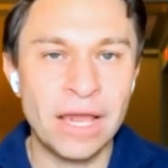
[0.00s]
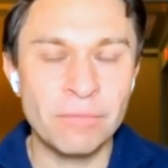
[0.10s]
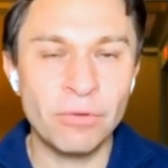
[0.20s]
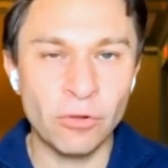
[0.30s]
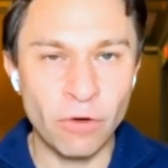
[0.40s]

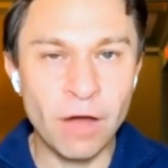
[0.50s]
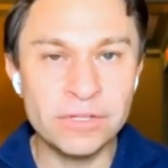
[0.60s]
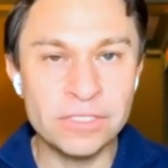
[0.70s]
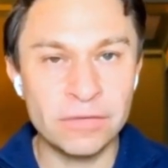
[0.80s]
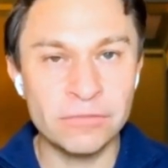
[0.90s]
and Paul
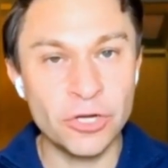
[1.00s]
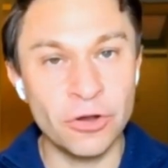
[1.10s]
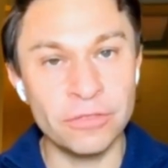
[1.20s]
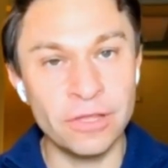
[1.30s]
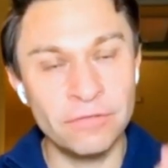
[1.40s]
Robbins have
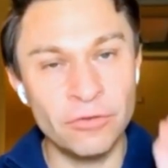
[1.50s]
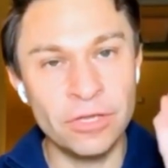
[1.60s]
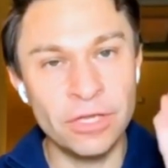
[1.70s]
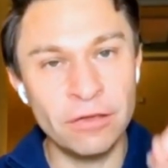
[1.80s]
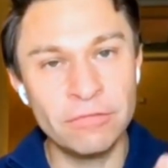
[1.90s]
shown that if
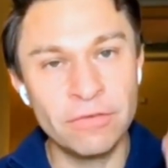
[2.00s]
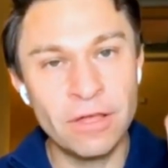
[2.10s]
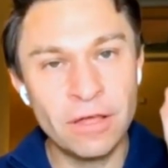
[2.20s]
you give